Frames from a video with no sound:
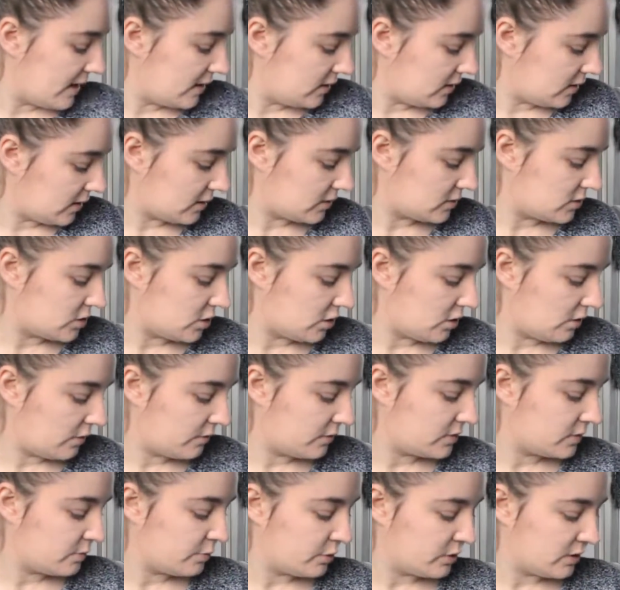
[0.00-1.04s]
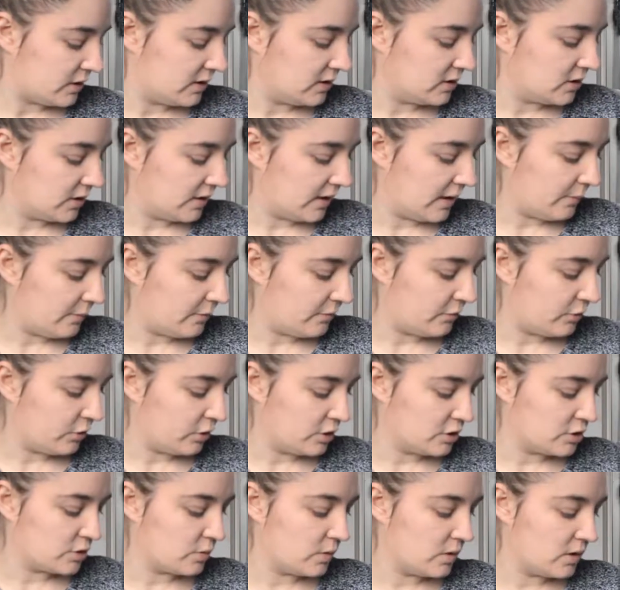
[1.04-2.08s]
next off, let's put the lid on that before I
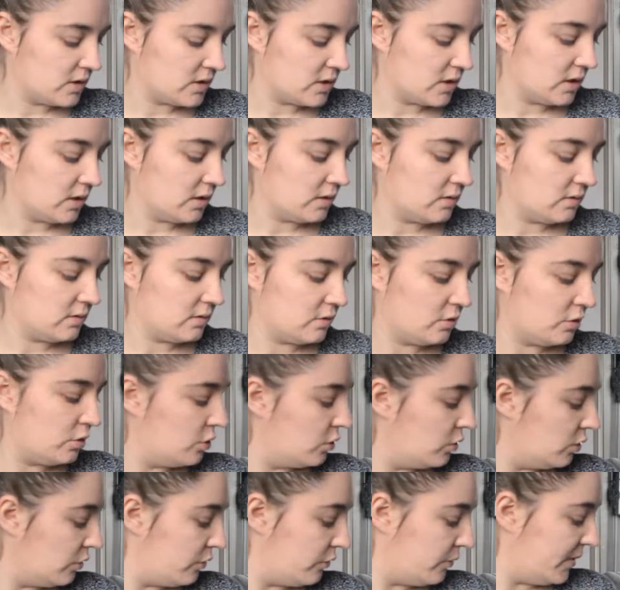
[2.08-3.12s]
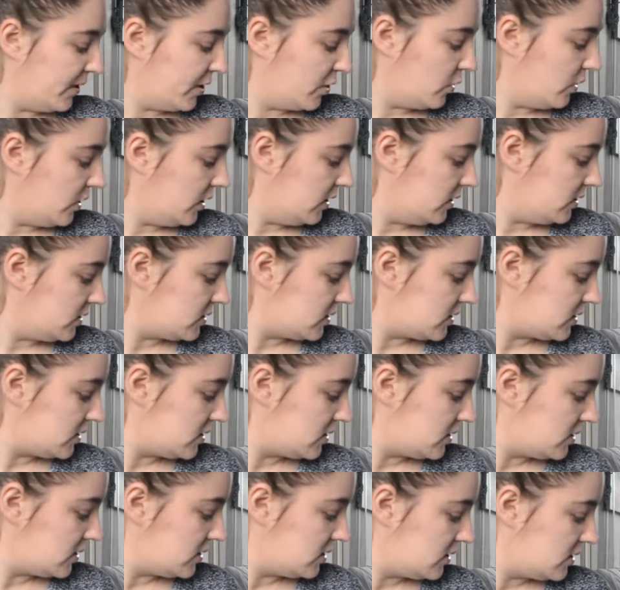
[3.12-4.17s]
squeeze it all over my quilt
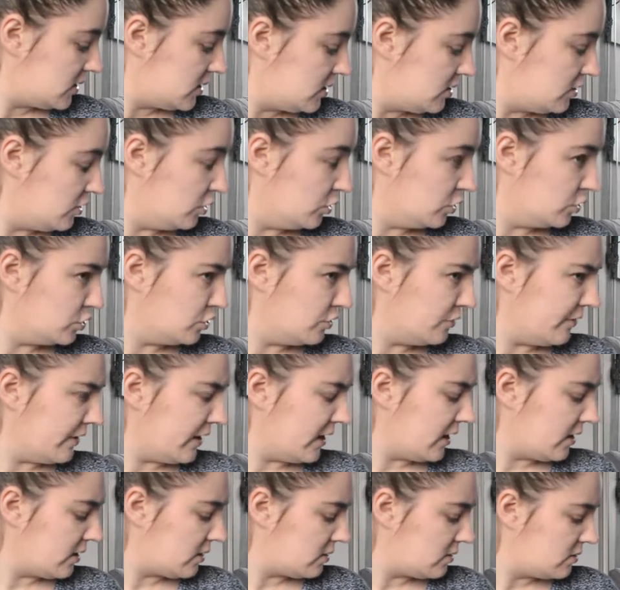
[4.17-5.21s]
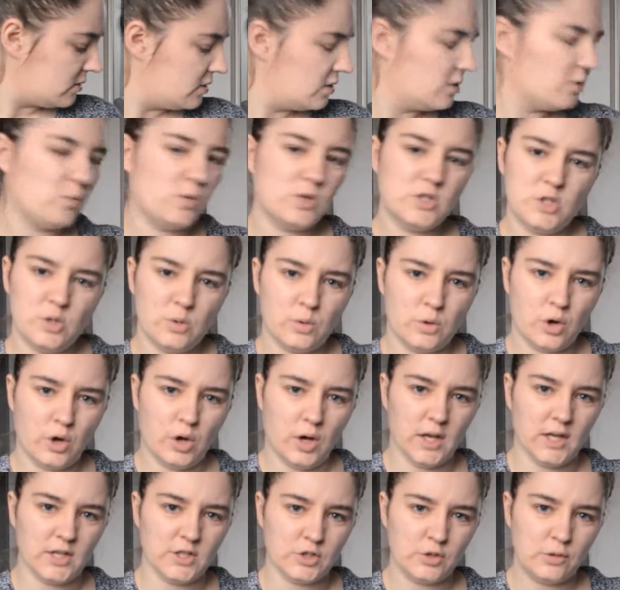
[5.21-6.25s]
or duvet. What do you call
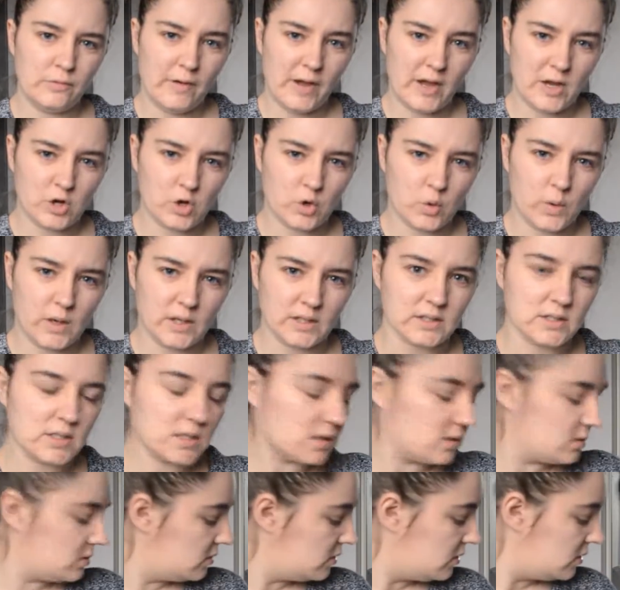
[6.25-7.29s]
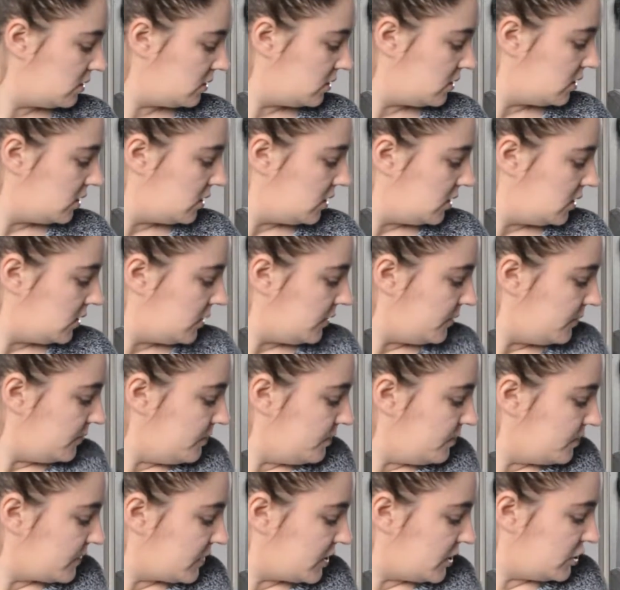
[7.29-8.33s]
it? Duvet or quilt?
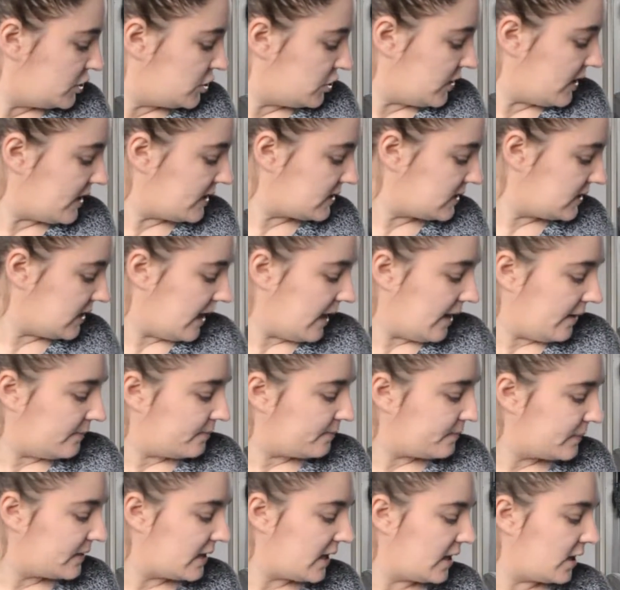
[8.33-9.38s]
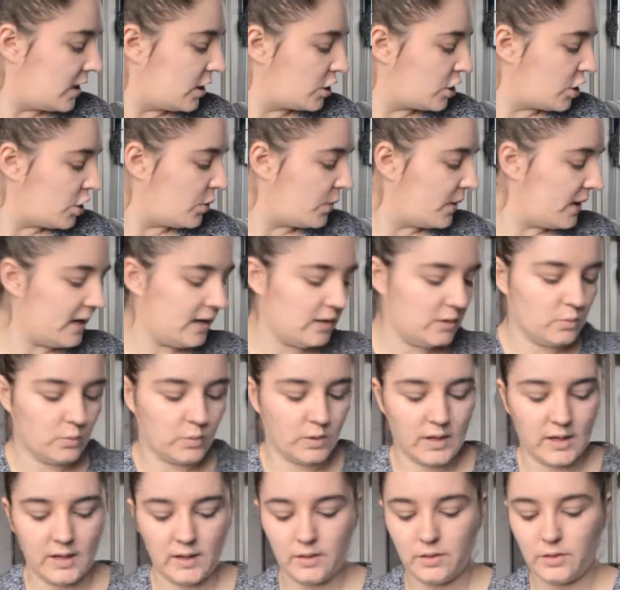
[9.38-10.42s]
So that's that. Then I go in
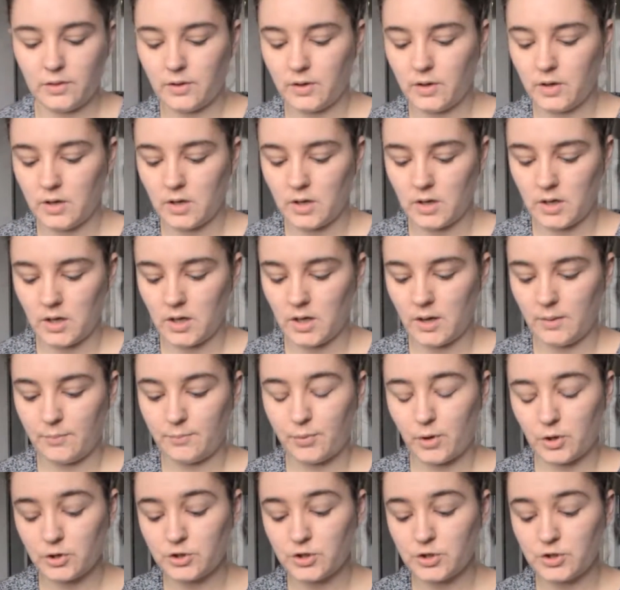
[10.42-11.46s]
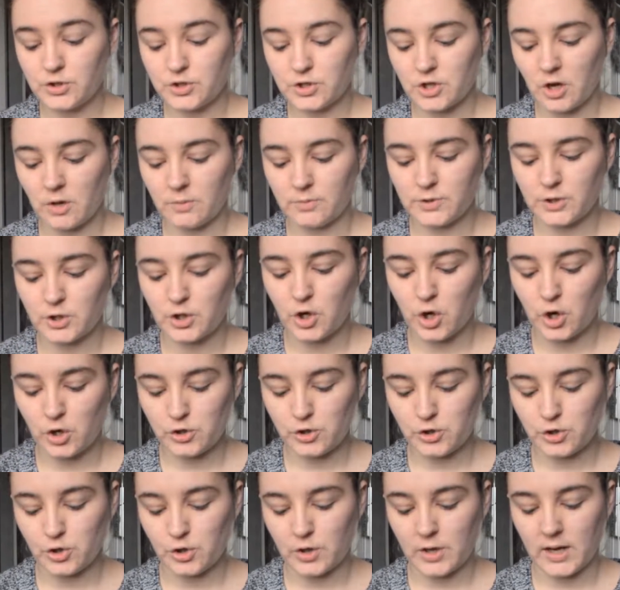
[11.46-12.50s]
with Bronze and Sculpt
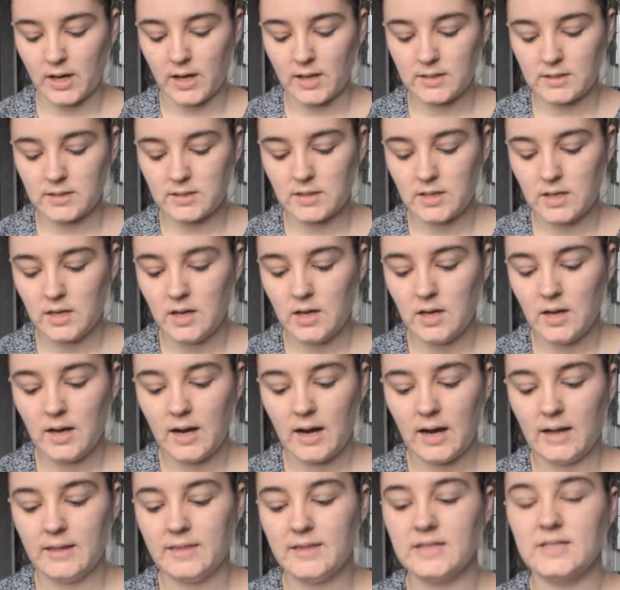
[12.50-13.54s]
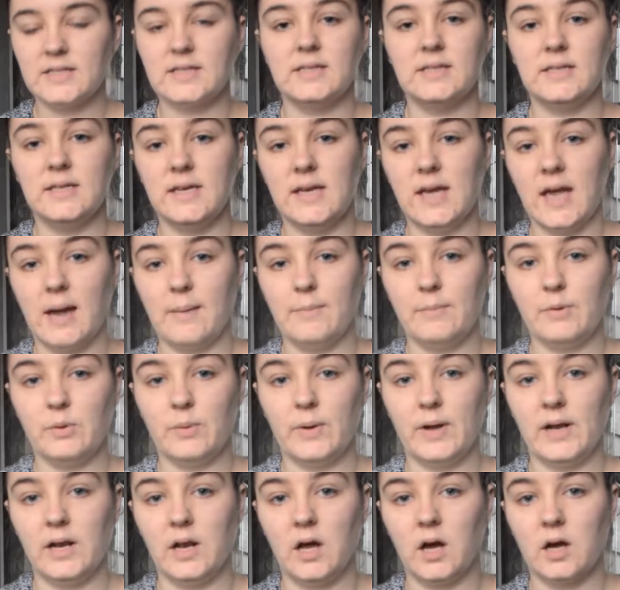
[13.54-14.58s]
Contour Kit, and this is the
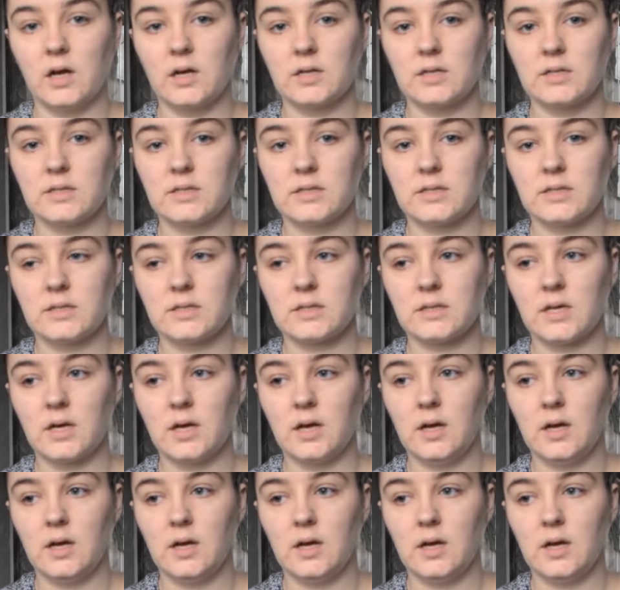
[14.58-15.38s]
MUA Luxe